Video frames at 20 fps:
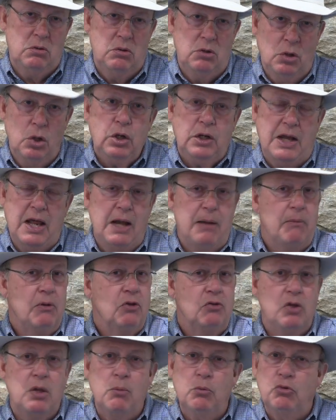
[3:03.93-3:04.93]
looked at him
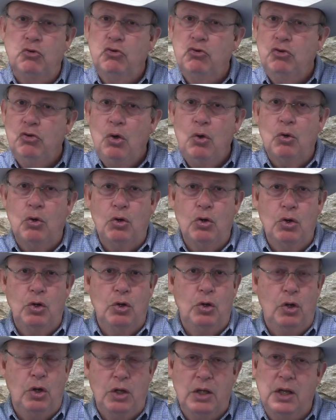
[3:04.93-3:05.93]
because he was so
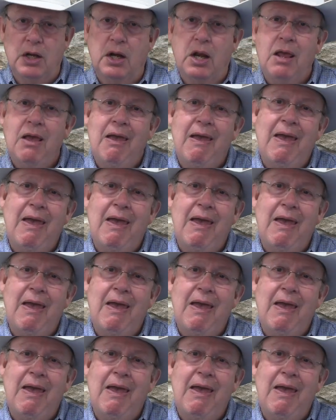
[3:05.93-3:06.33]
good looking